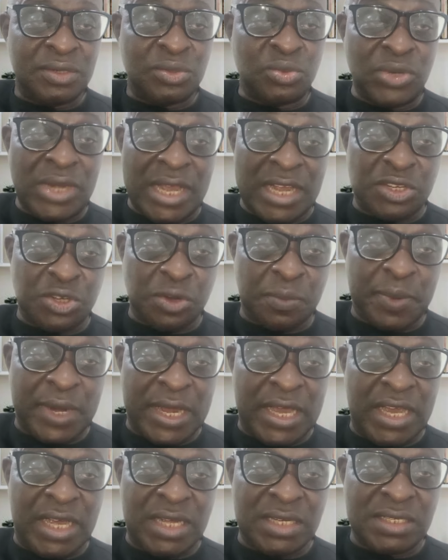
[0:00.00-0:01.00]
to their
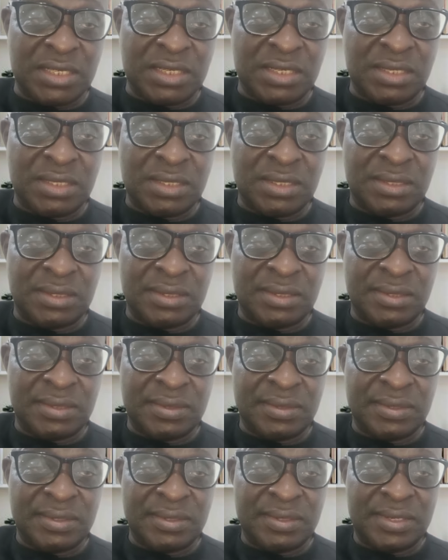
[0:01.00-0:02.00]
suppliers,
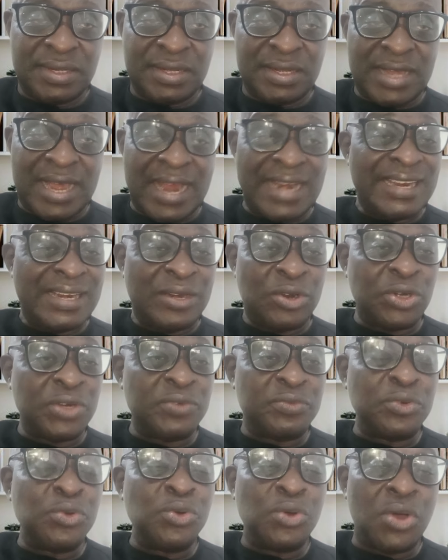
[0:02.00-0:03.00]
and they don't
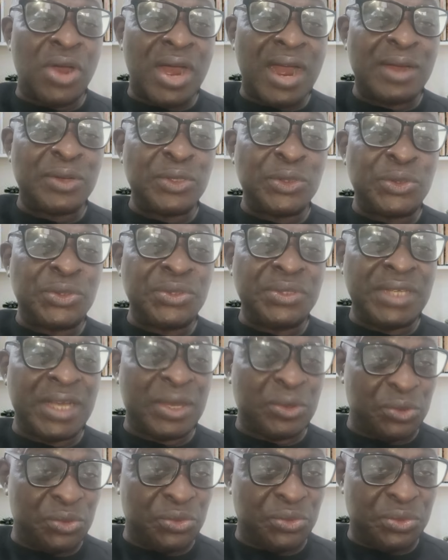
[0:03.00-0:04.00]
even know how
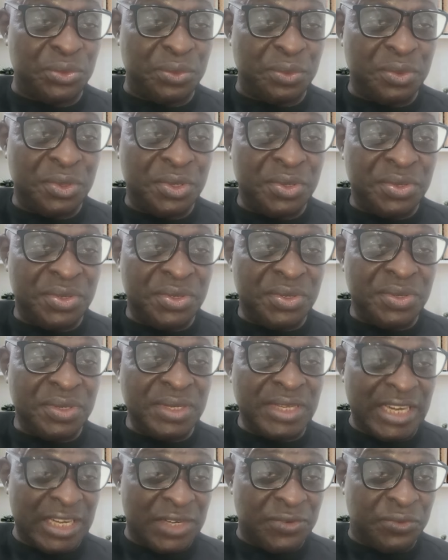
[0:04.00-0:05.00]
they're going to
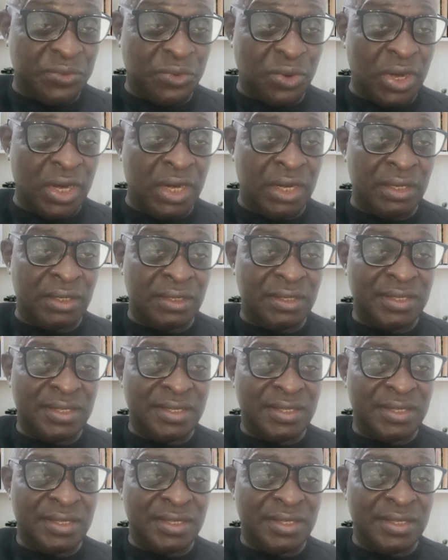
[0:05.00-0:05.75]
get fuel.